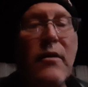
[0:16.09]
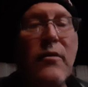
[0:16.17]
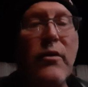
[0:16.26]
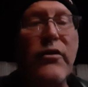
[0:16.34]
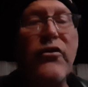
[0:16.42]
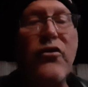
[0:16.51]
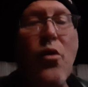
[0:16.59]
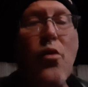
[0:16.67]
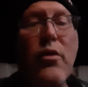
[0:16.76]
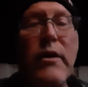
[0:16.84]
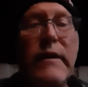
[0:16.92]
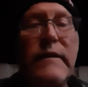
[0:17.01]
with
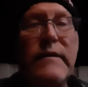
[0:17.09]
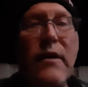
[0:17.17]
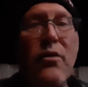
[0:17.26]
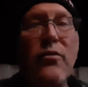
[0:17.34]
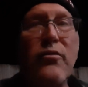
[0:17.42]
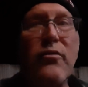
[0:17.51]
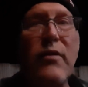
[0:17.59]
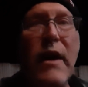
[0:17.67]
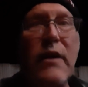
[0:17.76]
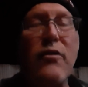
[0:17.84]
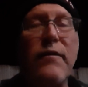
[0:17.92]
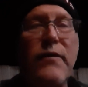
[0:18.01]
stories on
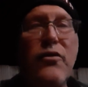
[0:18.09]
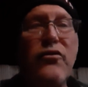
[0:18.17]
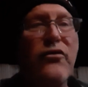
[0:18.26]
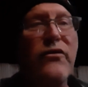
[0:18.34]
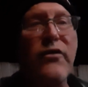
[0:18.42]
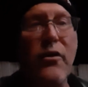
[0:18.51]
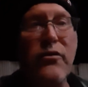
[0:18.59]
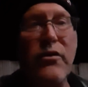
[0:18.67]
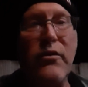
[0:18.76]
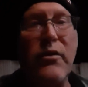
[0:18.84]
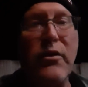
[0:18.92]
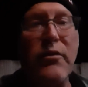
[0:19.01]
ankle fusions on
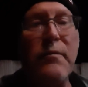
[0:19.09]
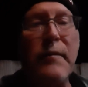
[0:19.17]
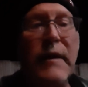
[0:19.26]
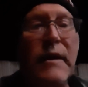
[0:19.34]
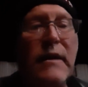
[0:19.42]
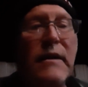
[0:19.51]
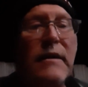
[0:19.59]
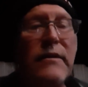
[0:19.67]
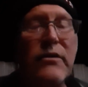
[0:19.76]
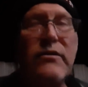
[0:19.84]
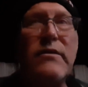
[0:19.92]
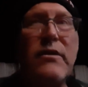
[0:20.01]
YouTube.